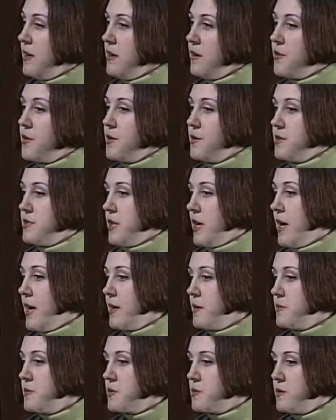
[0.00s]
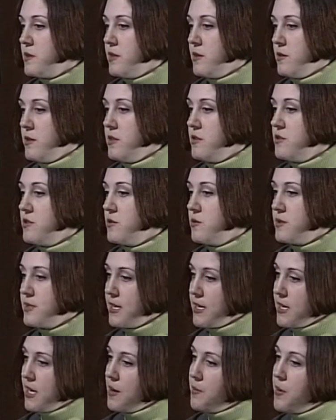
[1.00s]
There are times when there are issues
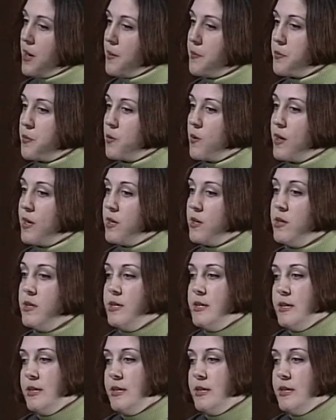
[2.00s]
that come up where